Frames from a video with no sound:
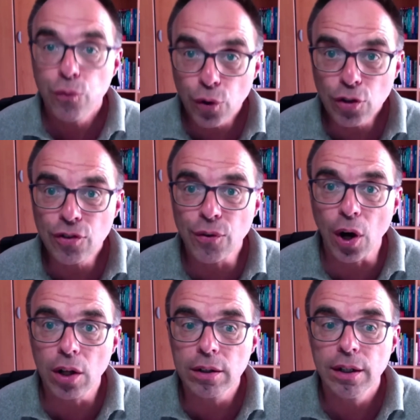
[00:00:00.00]
First
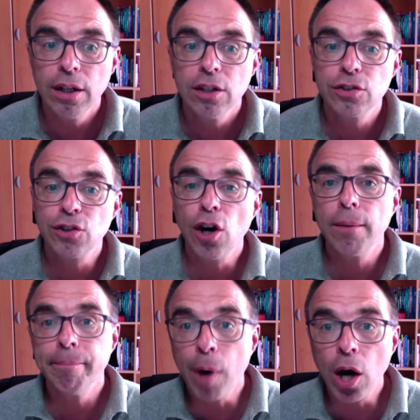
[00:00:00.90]
of all,
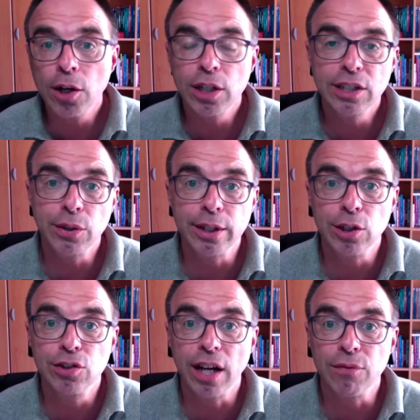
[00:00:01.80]
start monitoring
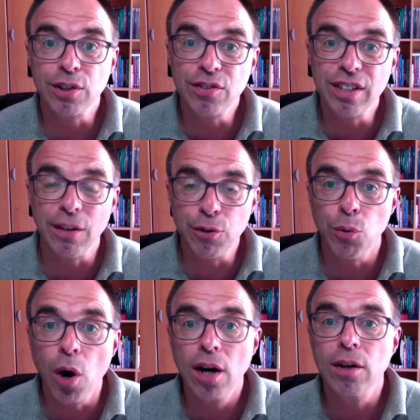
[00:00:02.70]
yourself to see if
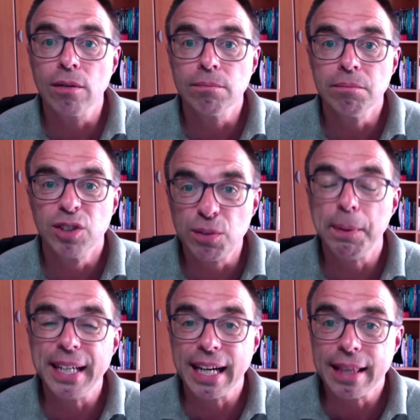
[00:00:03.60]
you are
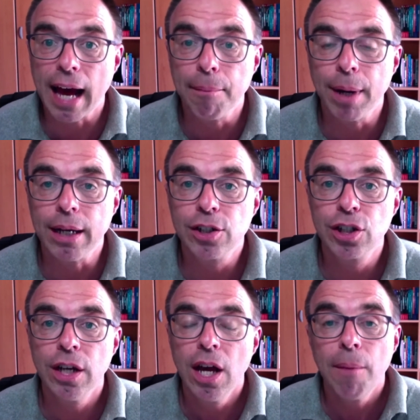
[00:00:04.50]
speaking that
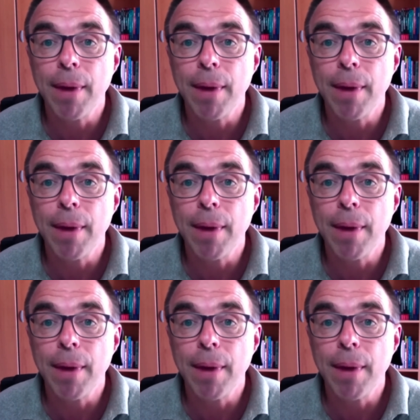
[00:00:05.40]
much.